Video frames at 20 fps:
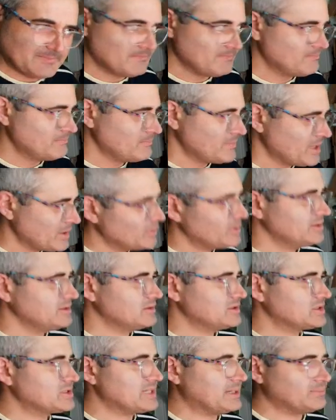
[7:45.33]
my
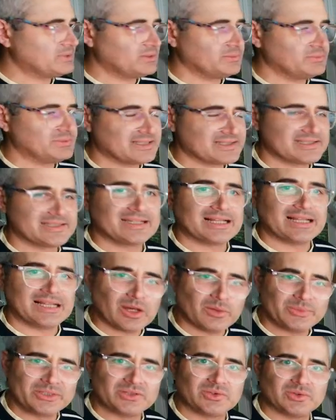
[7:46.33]
Windows laptop doesn't
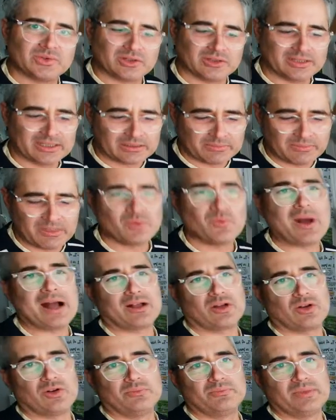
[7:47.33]
allow me to connect my
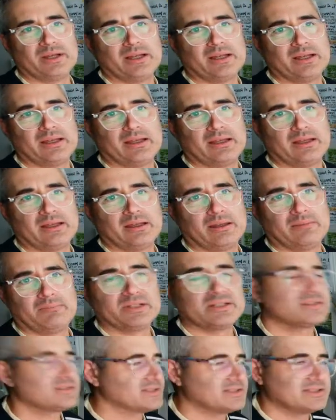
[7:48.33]
Wacom
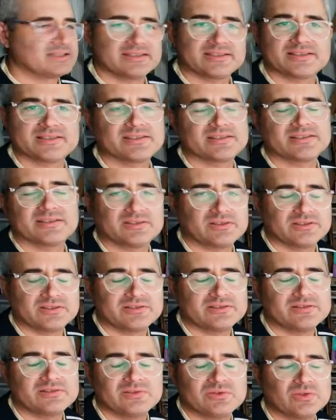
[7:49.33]
because it has
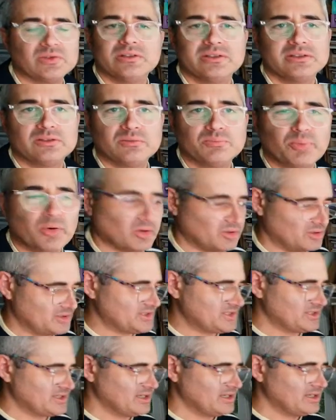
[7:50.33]
two little
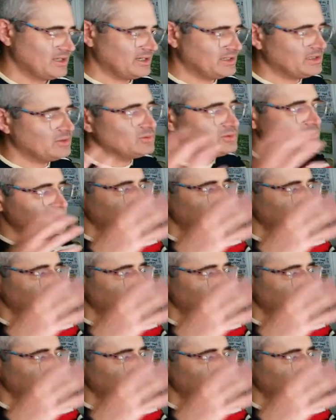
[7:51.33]
ports and I would need